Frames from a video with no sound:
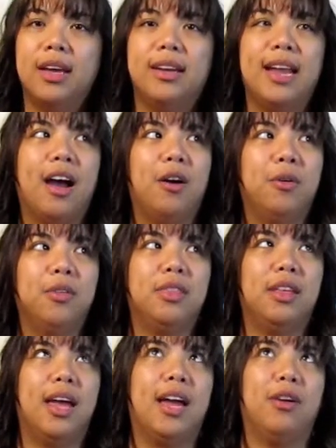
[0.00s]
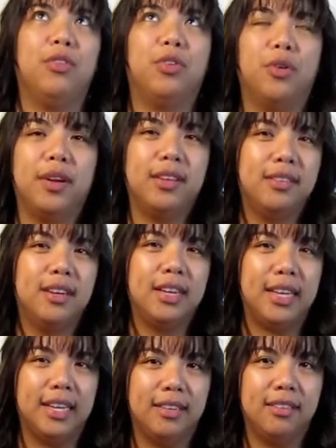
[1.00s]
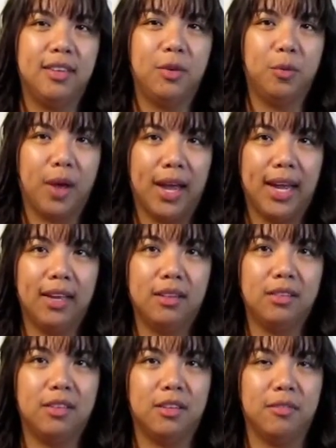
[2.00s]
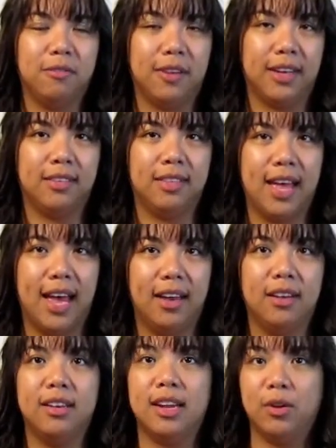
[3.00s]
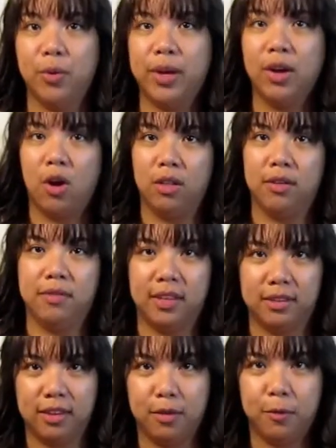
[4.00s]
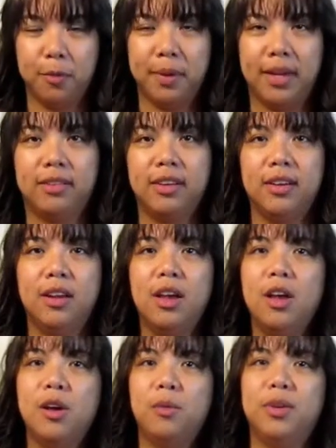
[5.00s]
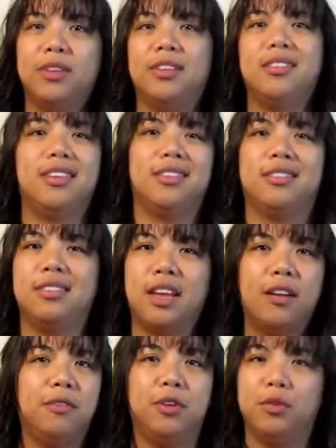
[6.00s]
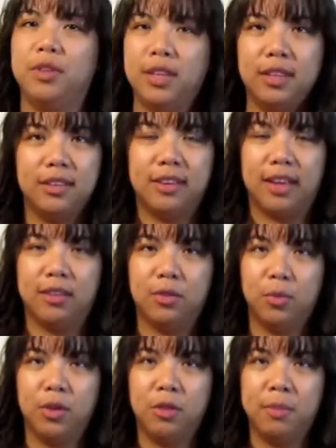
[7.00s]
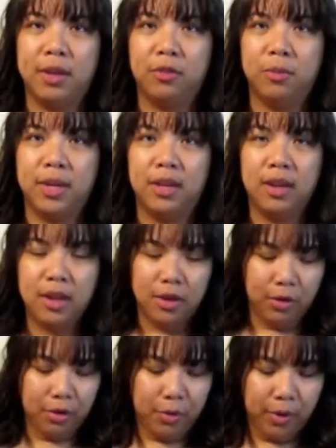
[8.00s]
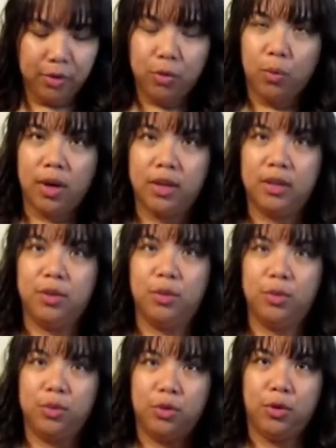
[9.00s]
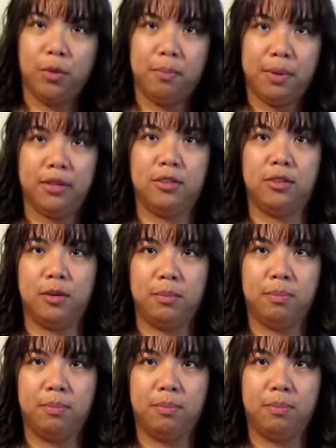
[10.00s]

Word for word: Now, there is an easy way to fix that, knowing all of this information, which is instead of using the chest width measurement, you're going to want to use your bust